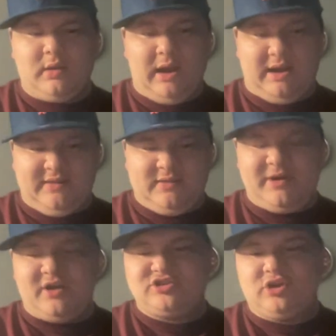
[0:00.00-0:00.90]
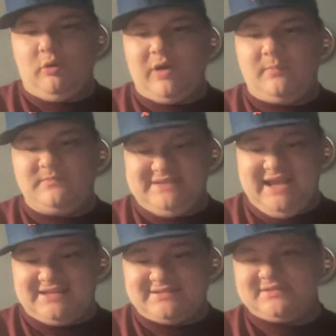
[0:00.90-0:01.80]
I need the Barrett solo albums.
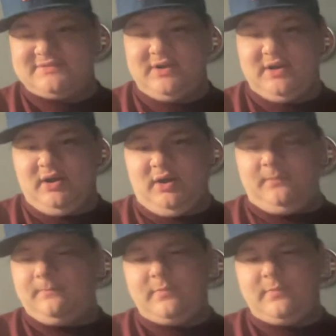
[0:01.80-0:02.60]
Yes. I